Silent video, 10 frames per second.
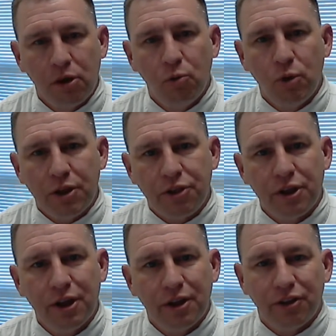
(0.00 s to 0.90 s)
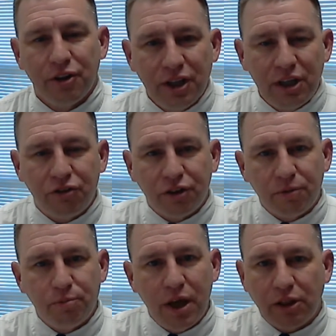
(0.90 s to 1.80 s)
with the needs
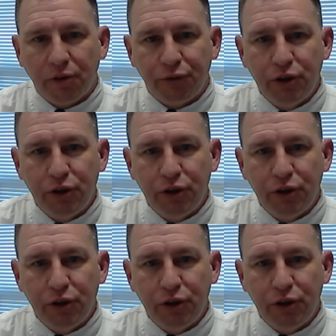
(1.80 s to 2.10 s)
to make the